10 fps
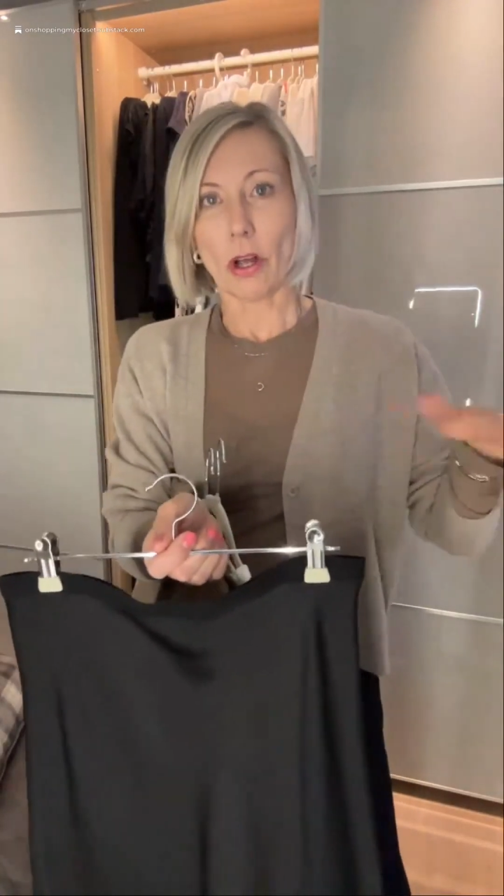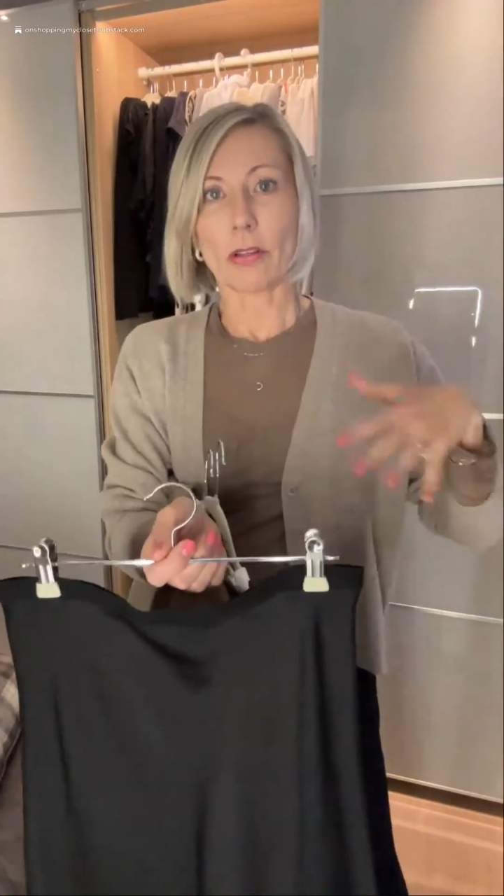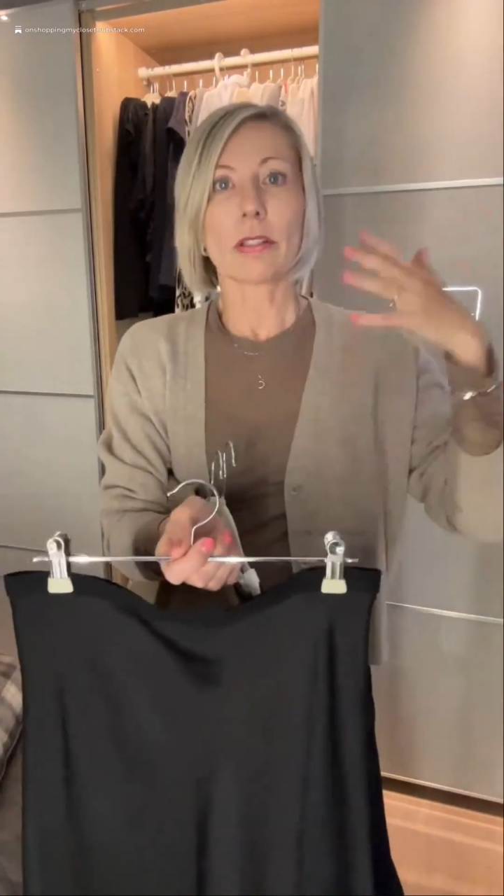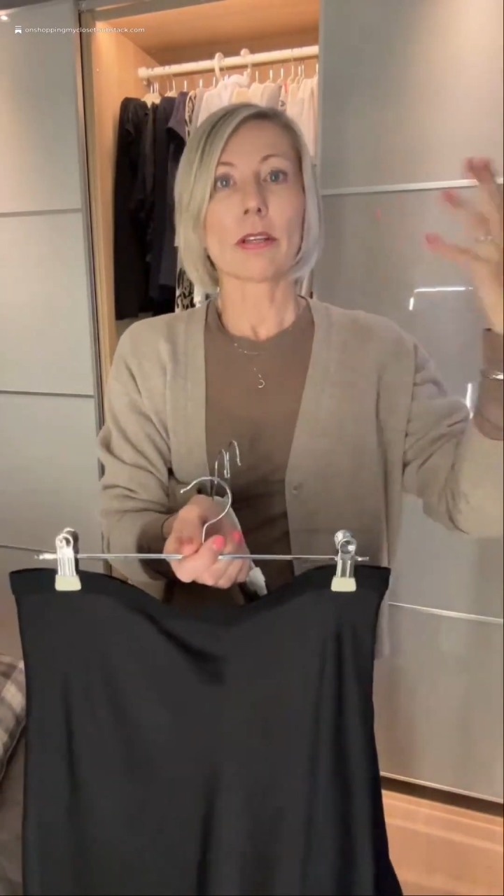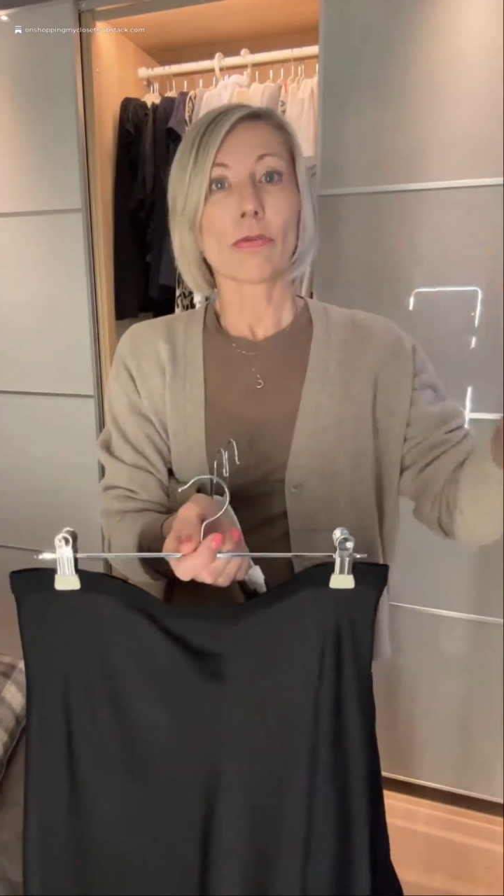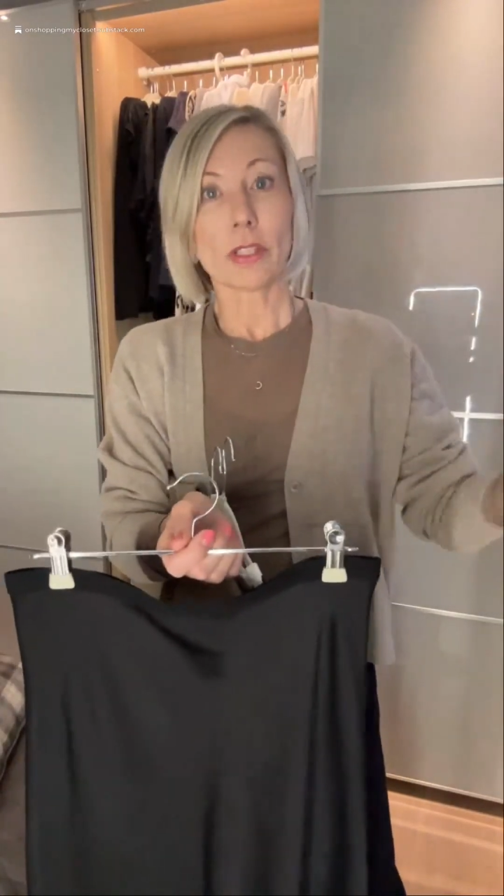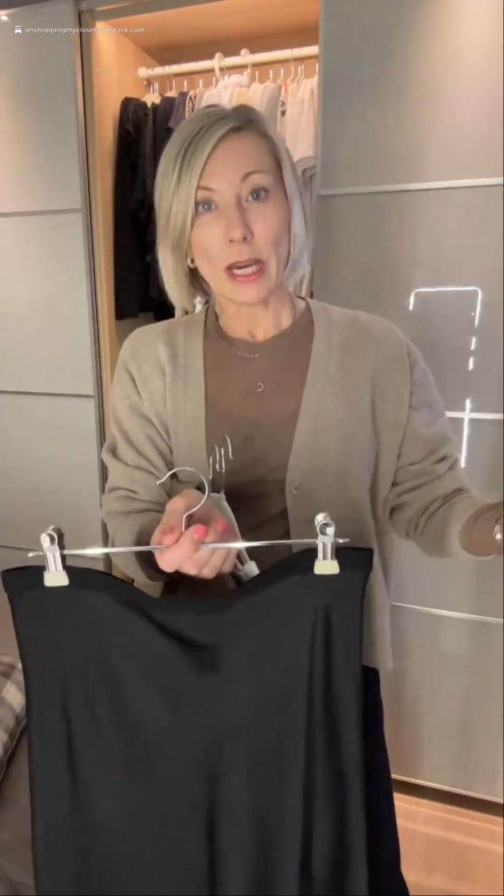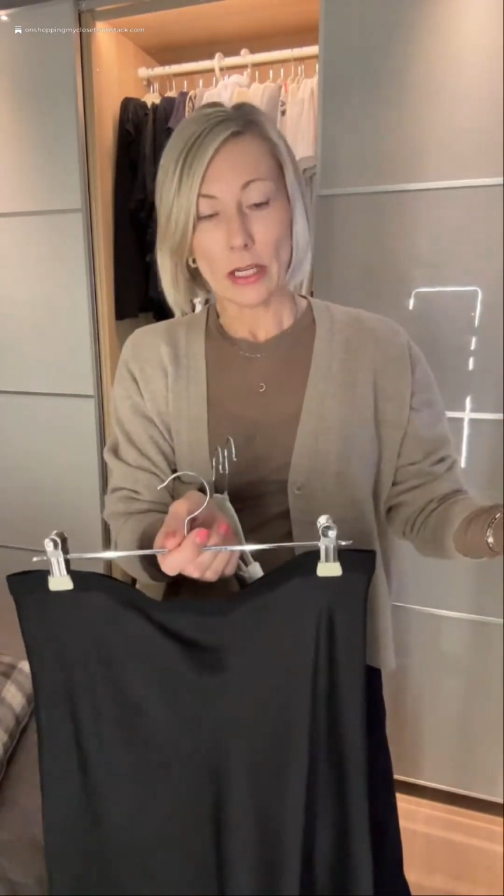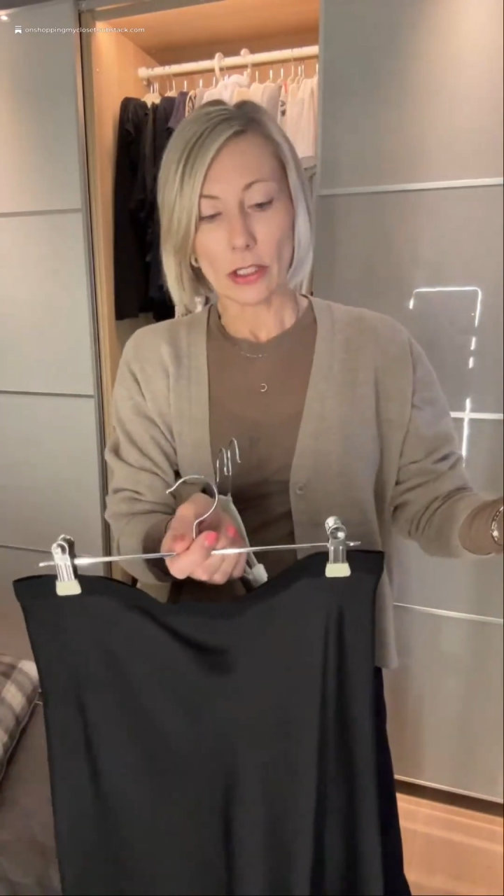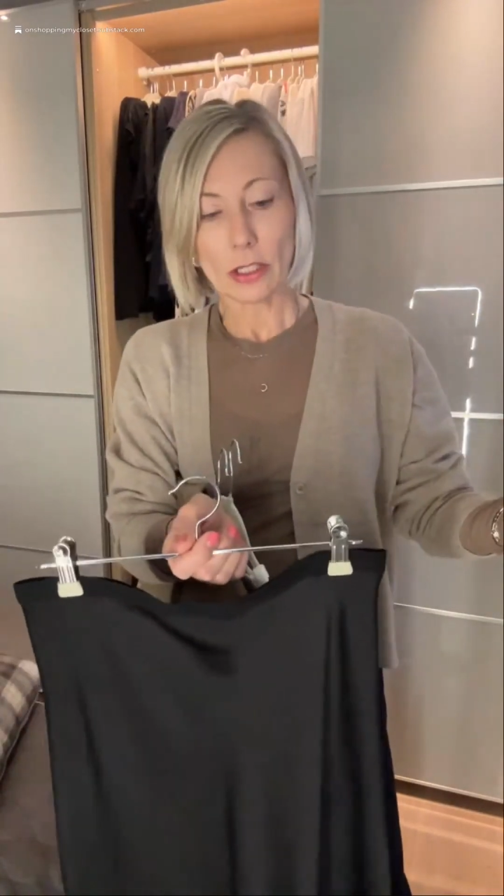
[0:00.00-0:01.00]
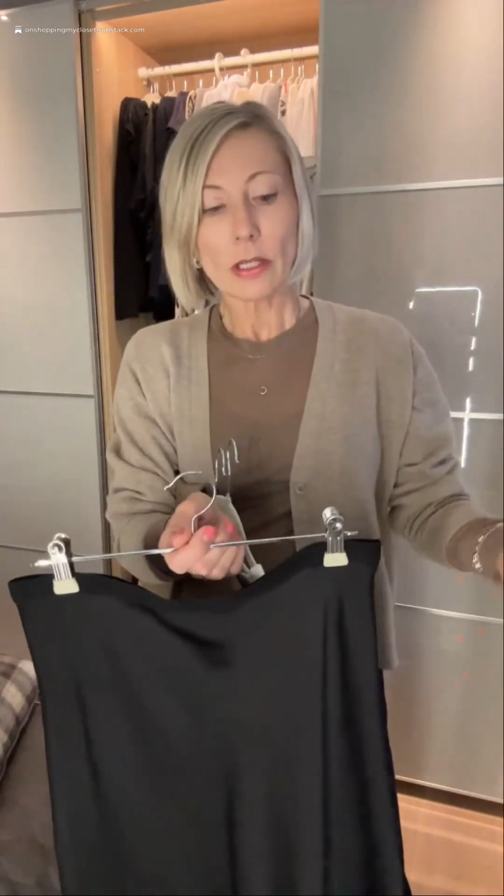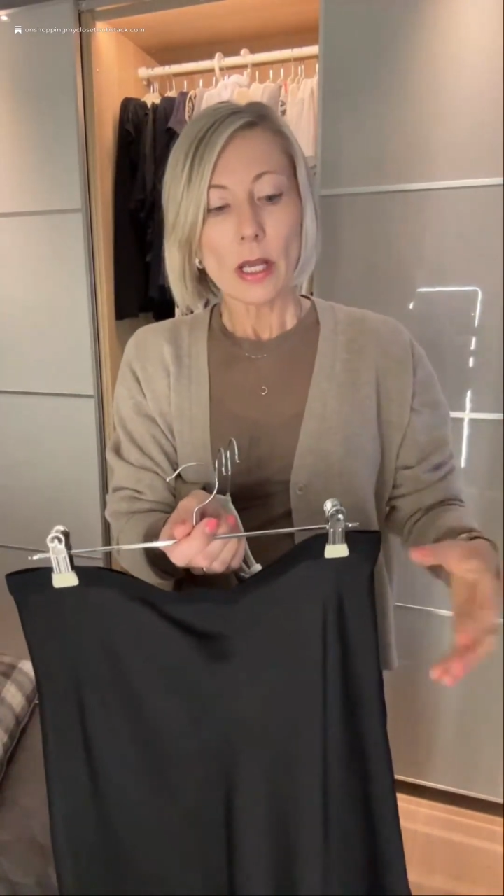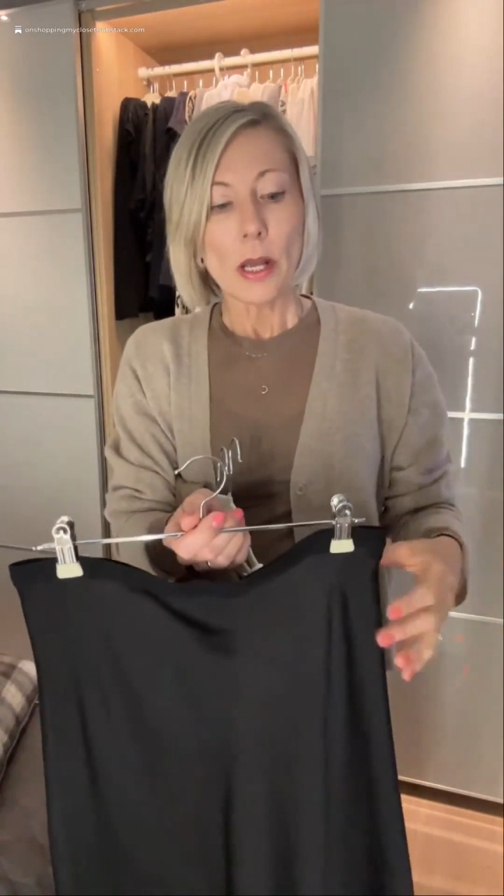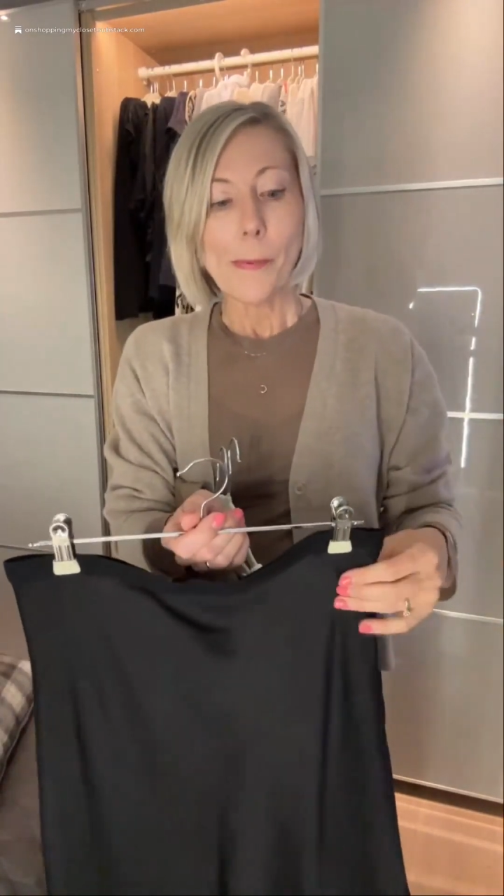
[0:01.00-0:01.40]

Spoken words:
constant rotation.